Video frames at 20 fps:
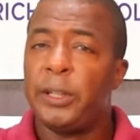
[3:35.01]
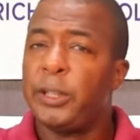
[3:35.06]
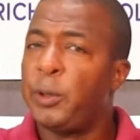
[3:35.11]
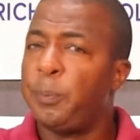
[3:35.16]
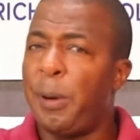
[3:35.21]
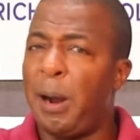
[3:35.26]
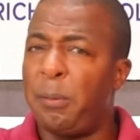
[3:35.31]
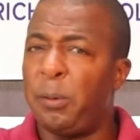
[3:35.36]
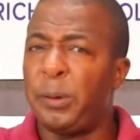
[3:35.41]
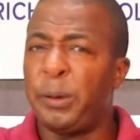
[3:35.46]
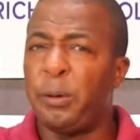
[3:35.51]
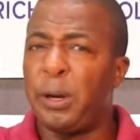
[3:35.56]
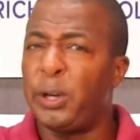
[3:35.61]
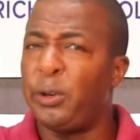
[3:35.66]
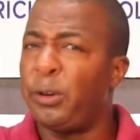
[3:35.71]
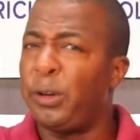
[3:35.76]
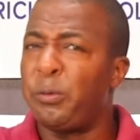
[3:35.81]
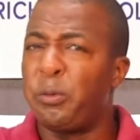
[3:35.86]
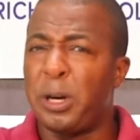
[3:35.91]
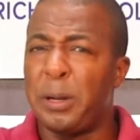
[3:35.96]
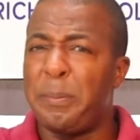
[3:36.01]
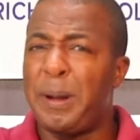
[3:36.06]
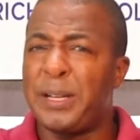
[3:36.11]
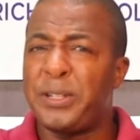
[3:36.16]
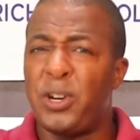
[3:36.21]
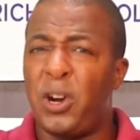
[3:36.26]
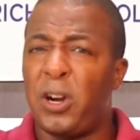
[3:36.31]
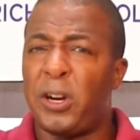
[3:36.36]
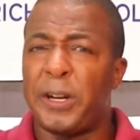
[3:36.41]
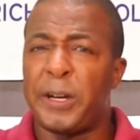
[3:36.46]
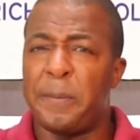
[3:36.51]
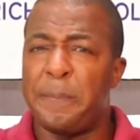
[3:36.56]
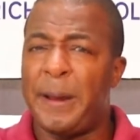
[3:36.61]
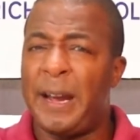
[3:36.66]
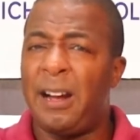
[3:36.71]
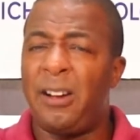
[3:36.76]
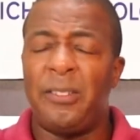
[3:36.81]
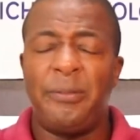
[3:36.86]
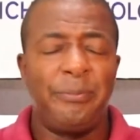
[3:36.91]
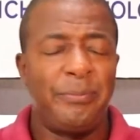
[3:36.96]
You're probably wondering, what am I talking
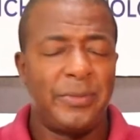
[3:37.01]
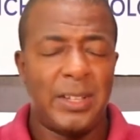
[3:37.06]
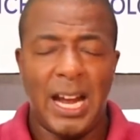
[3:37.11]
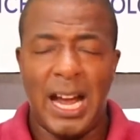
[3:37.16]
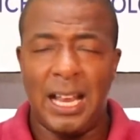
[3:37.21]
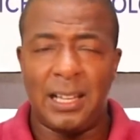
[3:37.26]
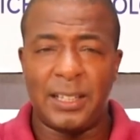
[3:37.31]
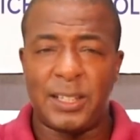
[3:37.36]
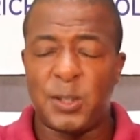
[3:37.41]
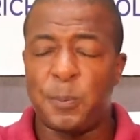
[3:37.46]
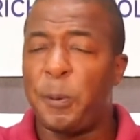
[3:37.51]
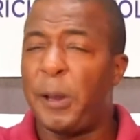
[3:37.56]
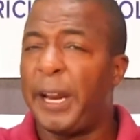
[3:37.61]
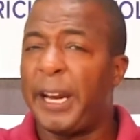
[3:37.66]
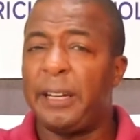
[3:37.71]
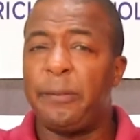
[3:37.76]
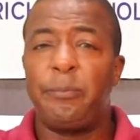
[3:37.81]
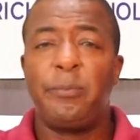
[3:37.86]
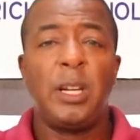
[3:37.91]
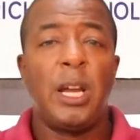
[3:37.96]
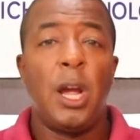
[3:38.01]
about? I'll explain.